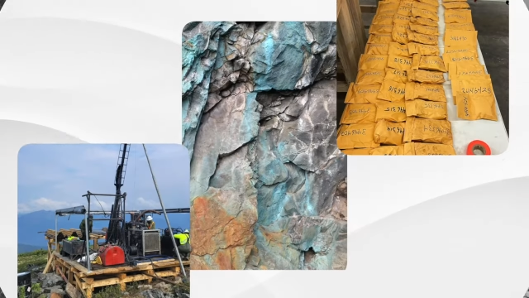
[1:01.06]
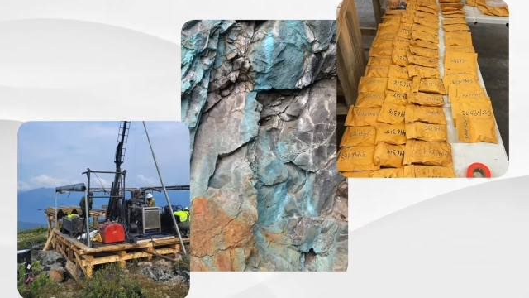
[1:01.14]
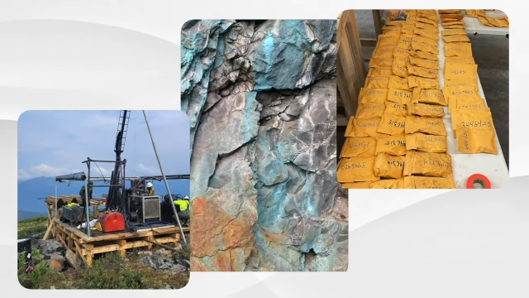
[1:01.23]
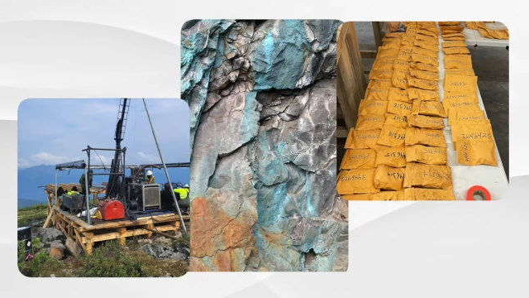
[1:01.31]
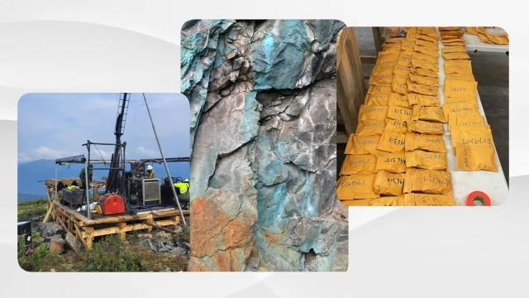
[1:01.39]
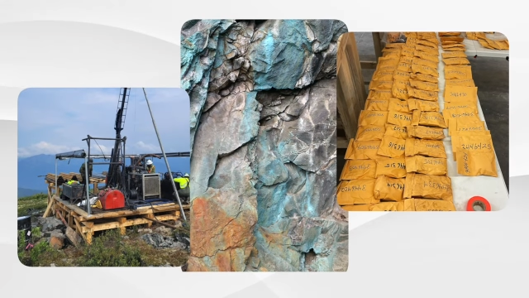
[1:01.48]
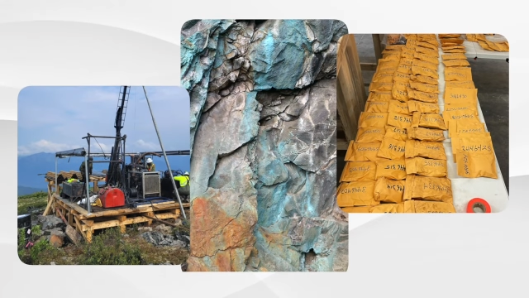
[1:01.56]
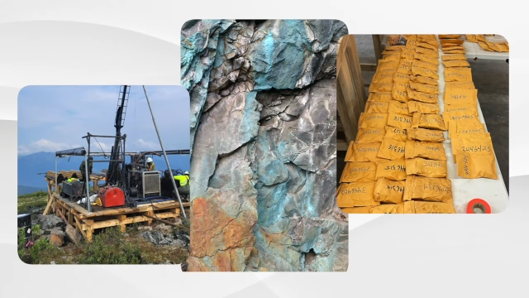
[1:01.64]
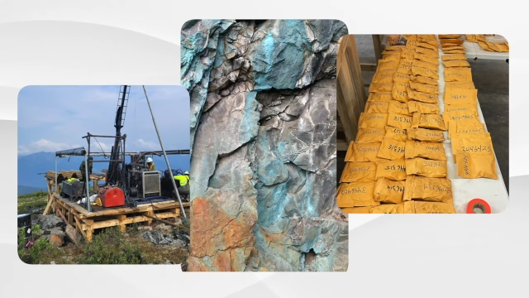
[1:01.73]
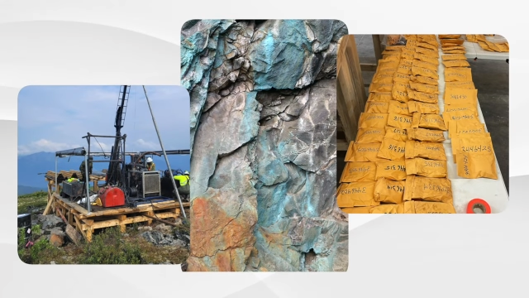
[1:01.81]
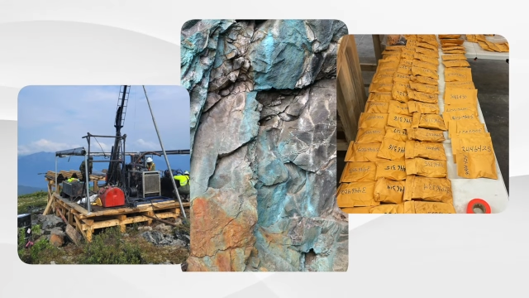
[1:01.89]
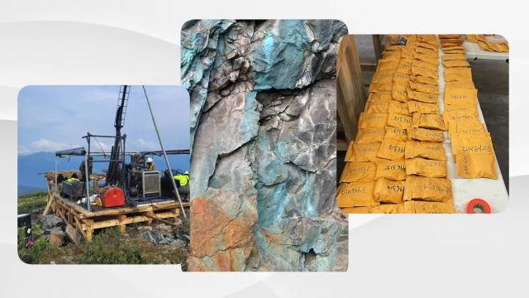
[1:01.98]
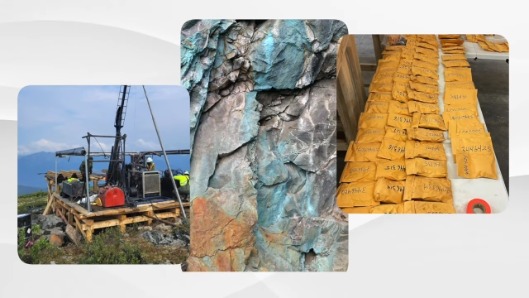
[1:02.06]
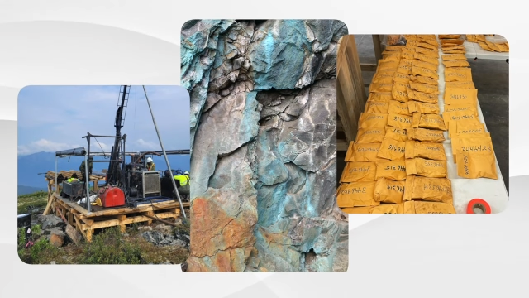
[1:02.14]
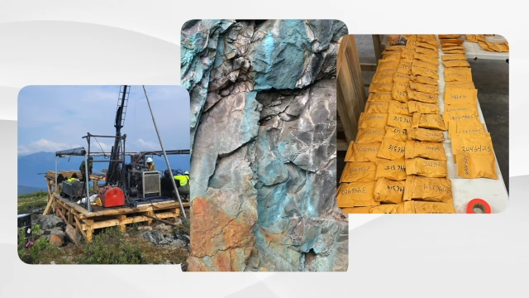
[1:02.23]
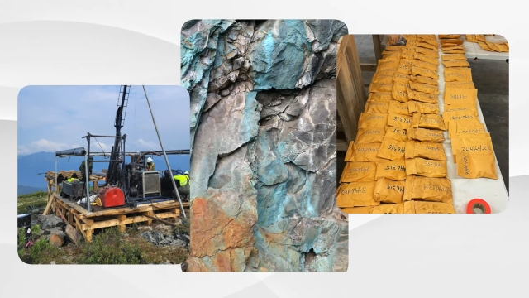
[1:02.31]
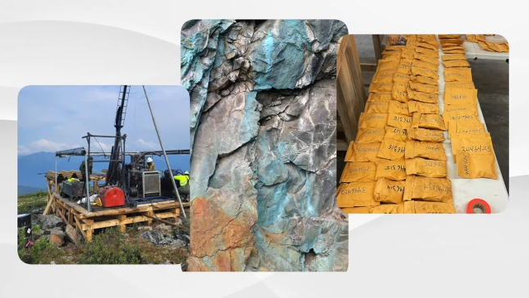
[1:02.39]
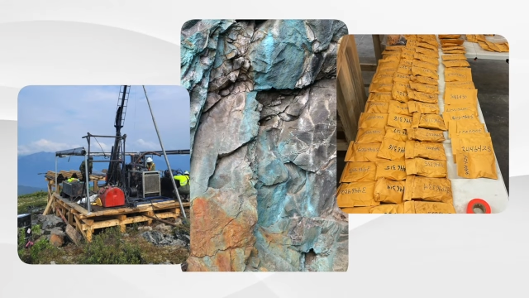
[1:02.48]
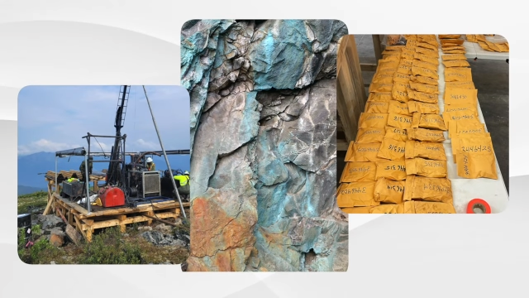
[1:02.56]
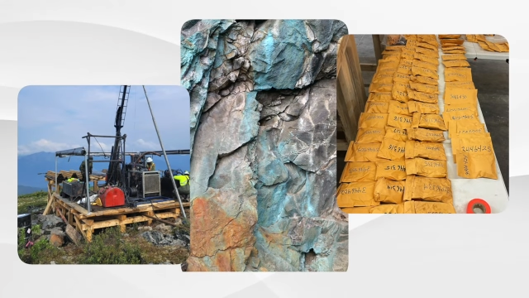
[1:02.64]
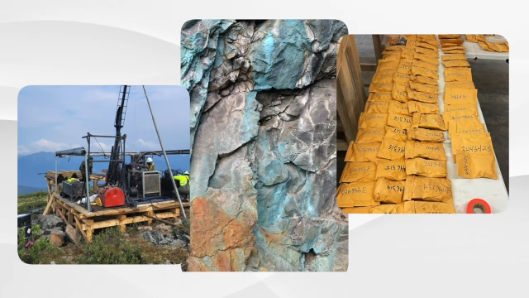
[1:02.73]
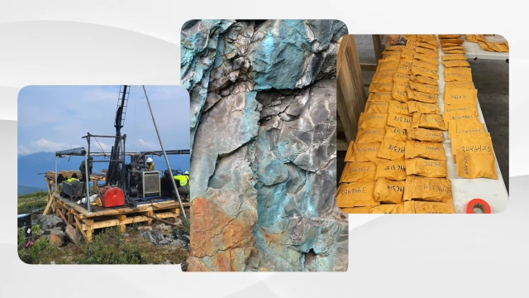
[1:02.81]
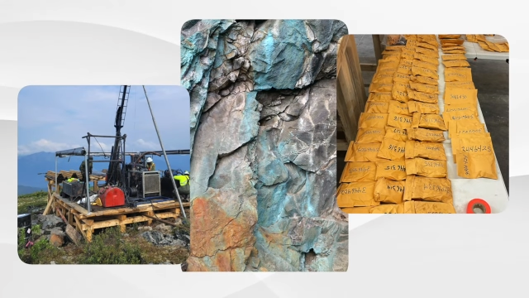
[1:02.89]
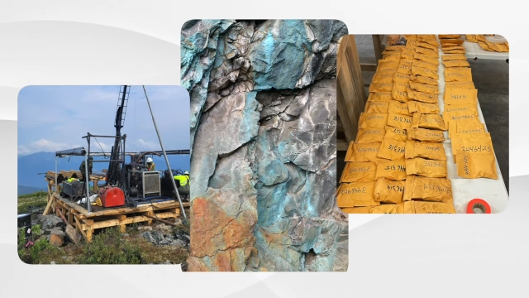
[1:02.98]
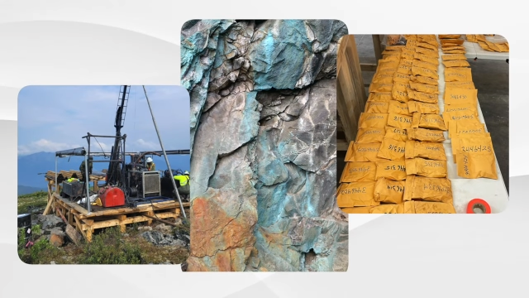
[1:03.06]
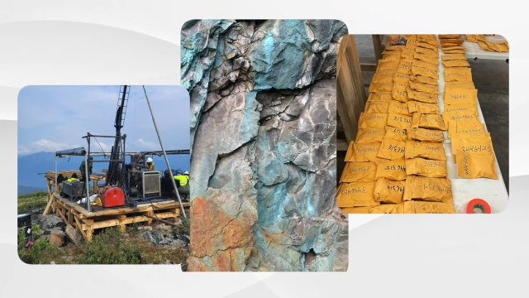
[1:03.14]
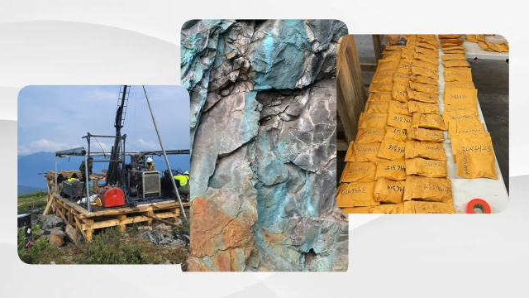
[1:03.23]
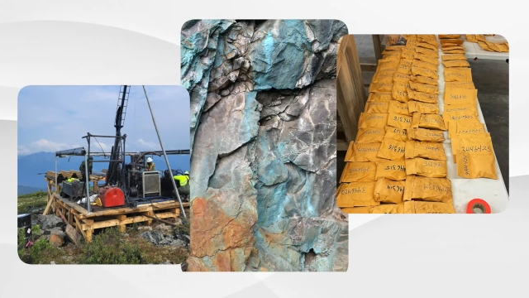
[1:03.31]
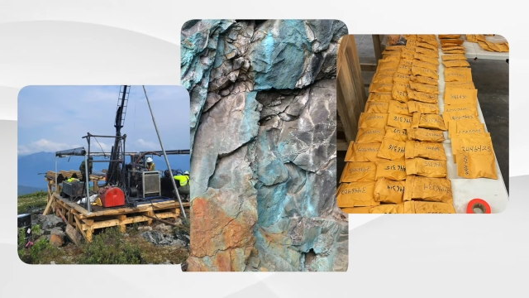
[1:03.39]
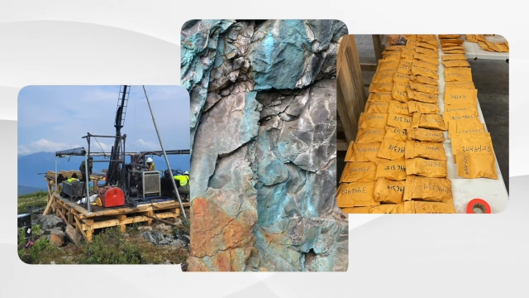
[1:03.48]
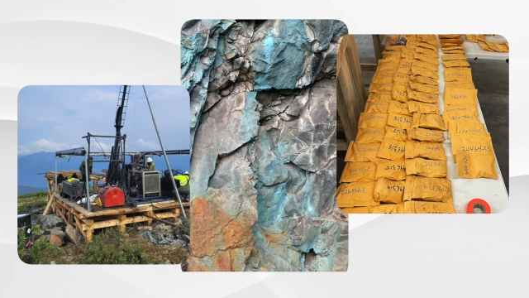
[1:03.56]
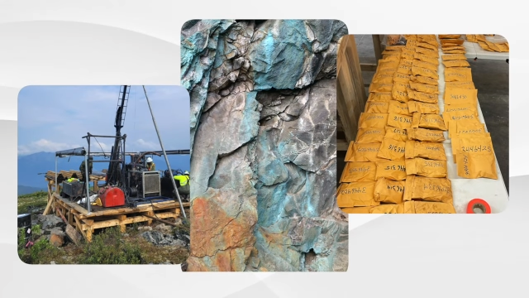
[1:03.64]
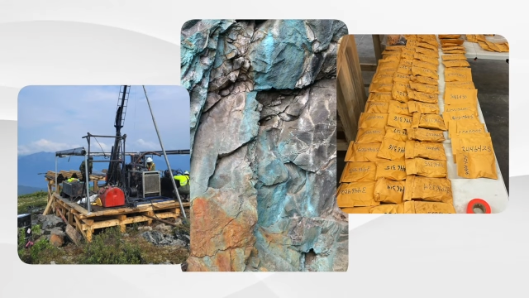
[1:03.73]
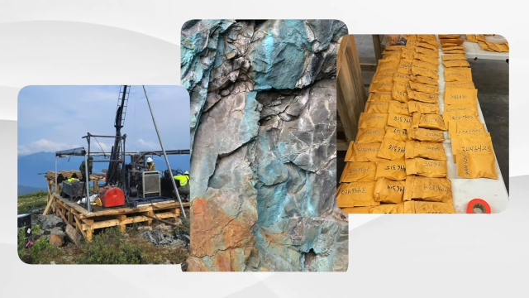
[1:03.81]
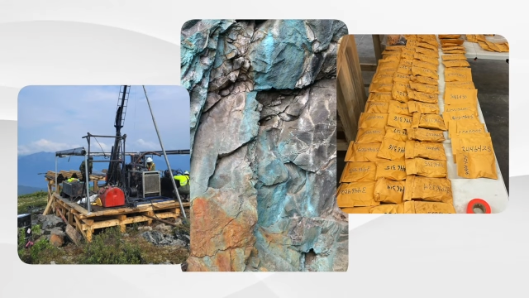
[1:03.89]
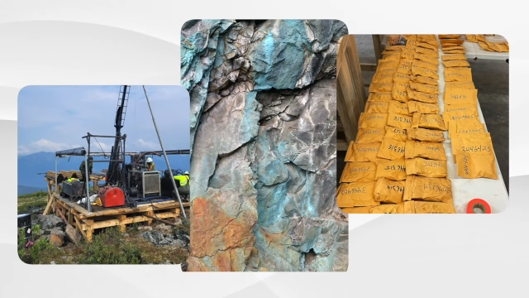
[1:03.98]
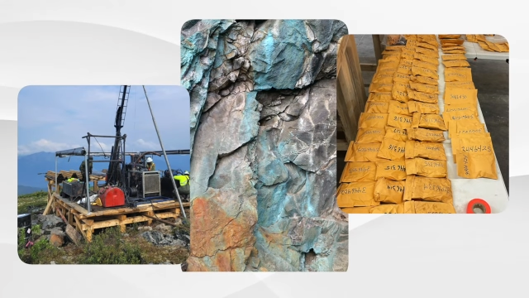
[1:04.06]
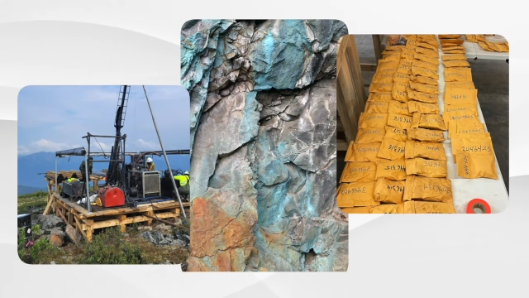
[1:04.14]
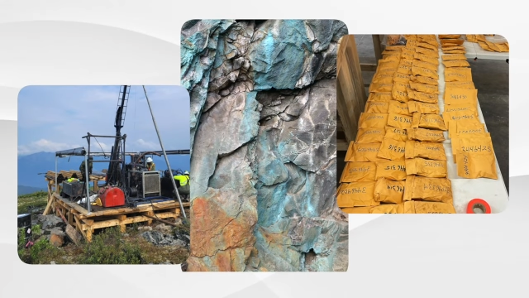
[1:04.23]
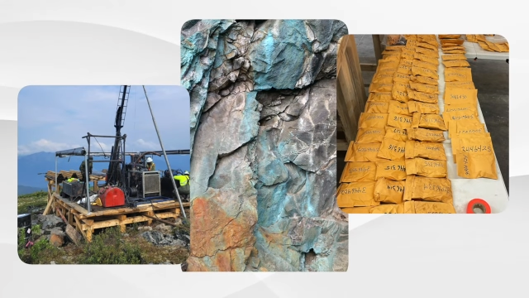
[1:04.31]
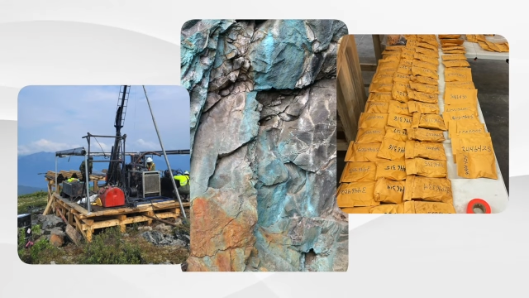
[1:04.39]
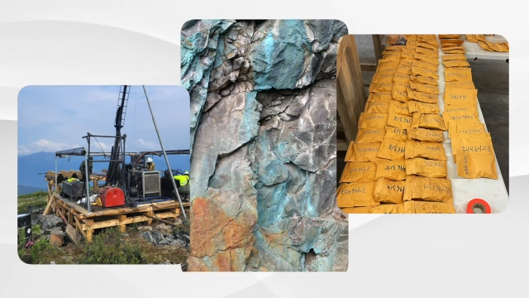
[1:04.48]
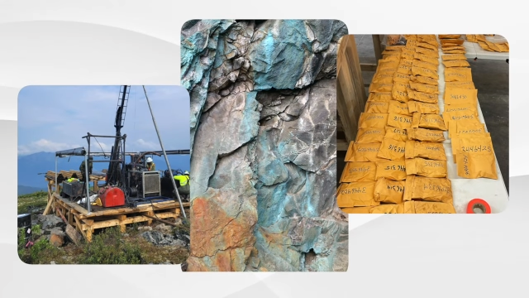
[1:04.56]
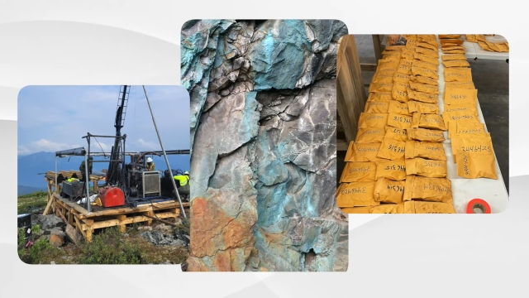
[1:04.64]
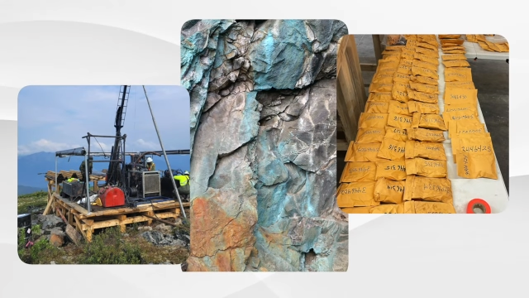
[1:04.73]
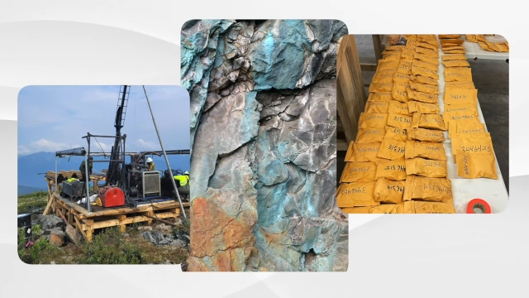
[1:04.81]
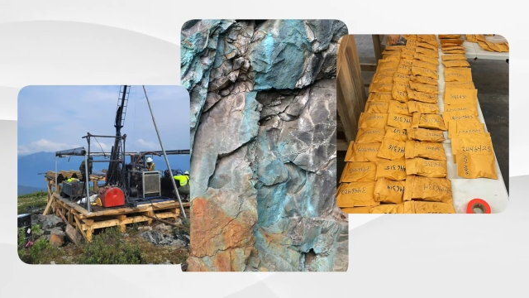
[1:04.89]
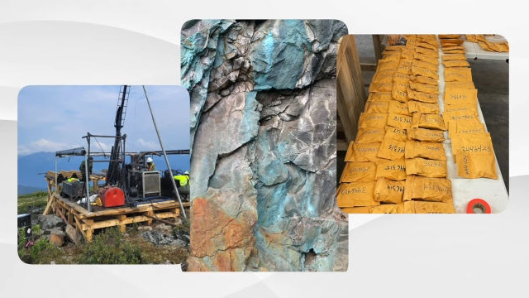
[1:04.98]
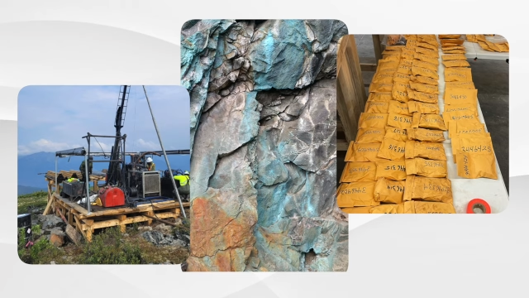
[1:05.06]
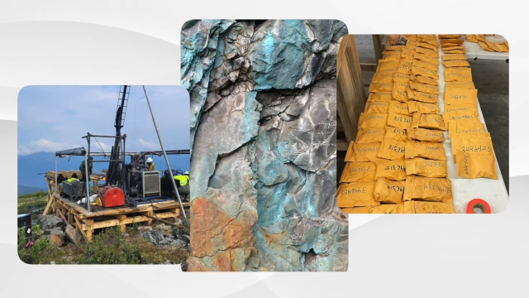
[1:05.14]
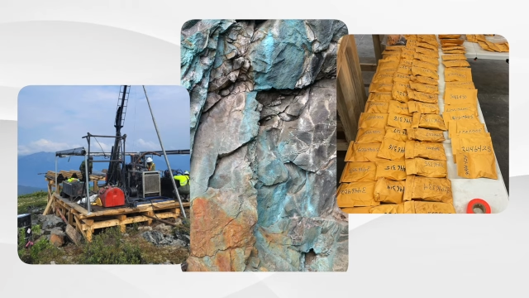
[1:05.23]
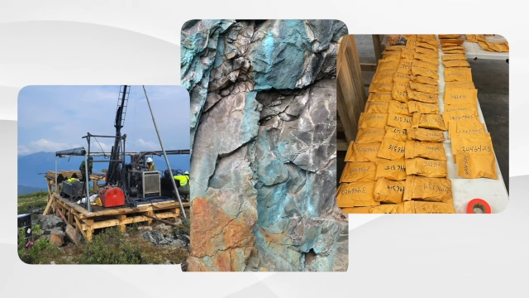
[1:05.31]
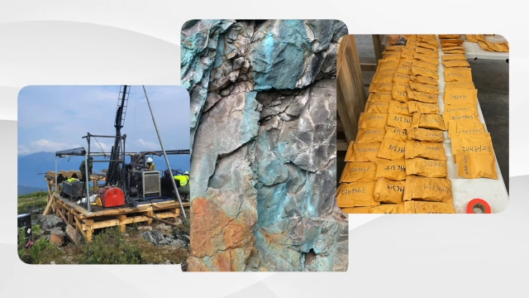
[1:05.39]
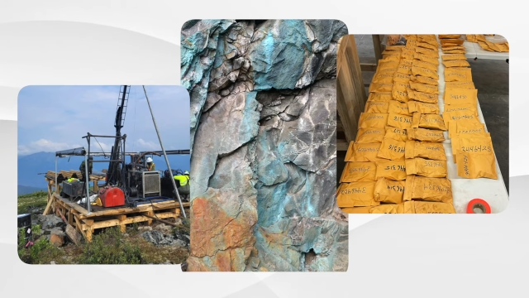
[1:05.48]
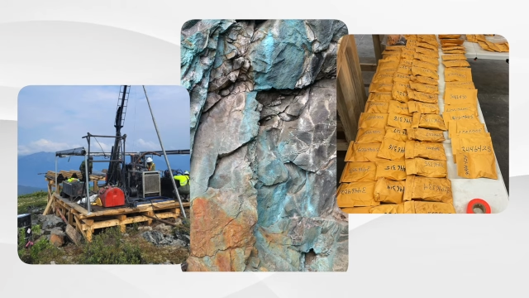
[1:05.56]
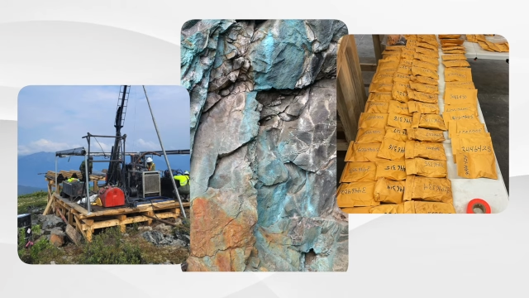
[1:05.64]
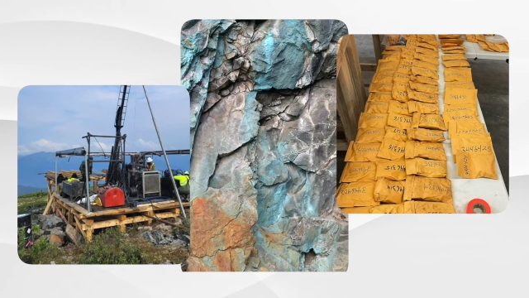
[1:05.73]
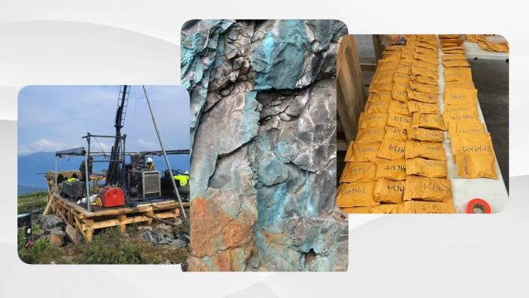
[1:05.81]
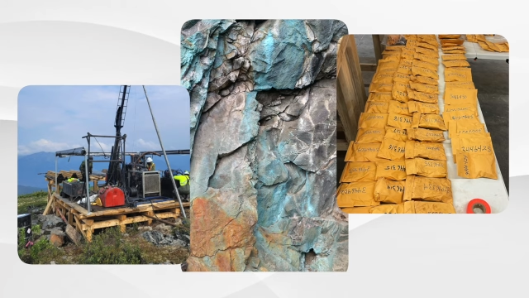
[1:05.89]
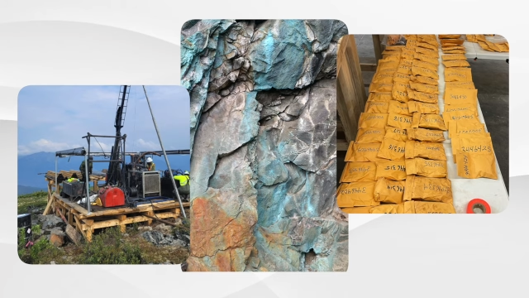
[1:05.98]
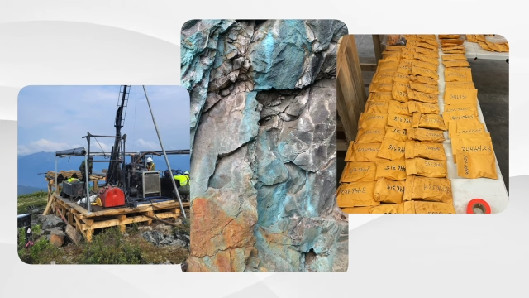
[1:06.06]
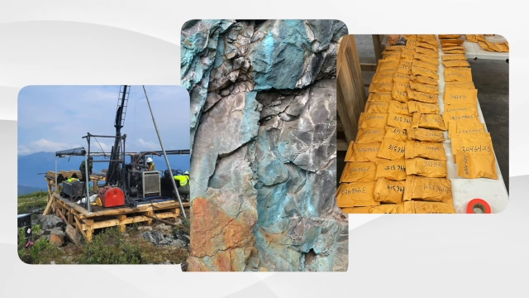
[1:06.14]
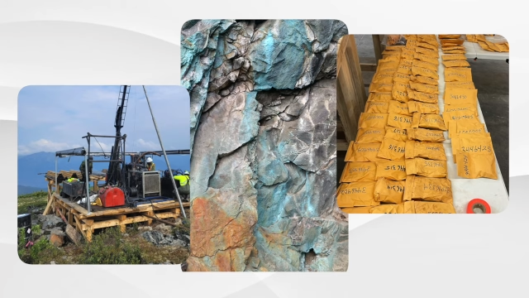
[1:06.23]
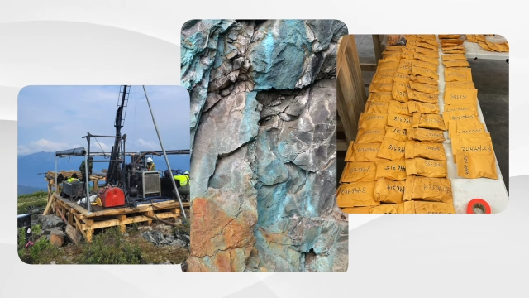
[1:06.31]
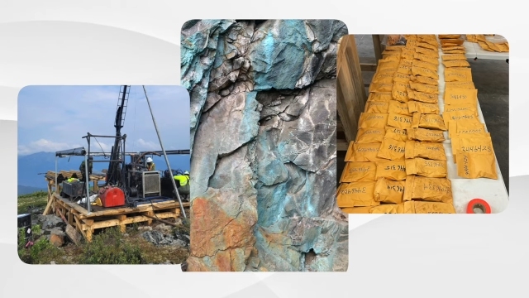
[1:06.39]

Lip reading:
(no speaker visible)